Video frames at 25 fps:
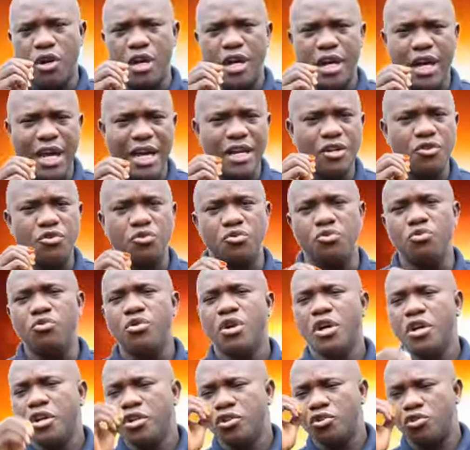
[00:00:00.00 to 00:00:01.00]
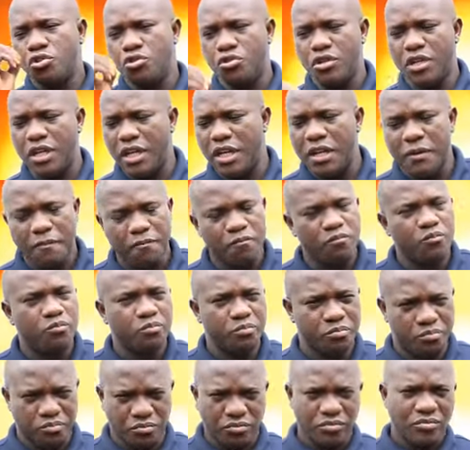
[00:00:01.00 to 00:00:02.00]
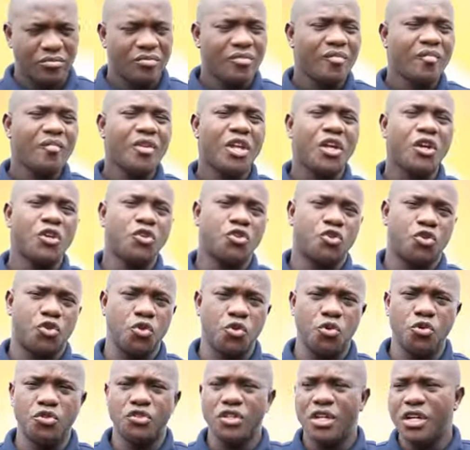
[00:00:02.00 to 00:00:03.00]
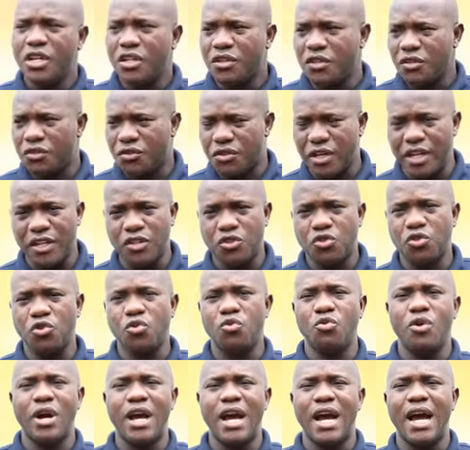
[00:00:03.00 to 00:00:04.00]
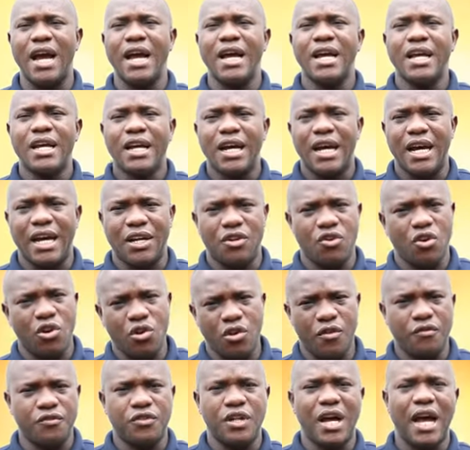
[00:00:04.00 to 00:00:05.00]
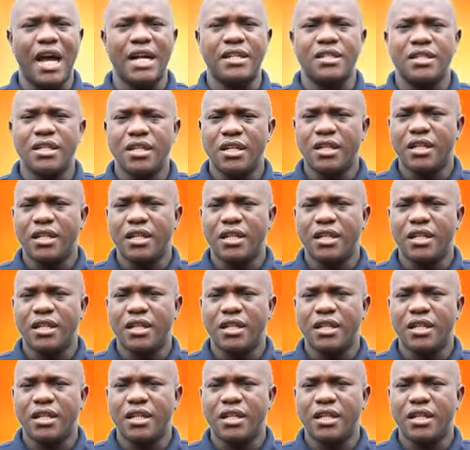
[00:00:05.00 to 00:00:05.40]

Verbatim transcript: hairdo to the shoes, the things you wear, and all of that.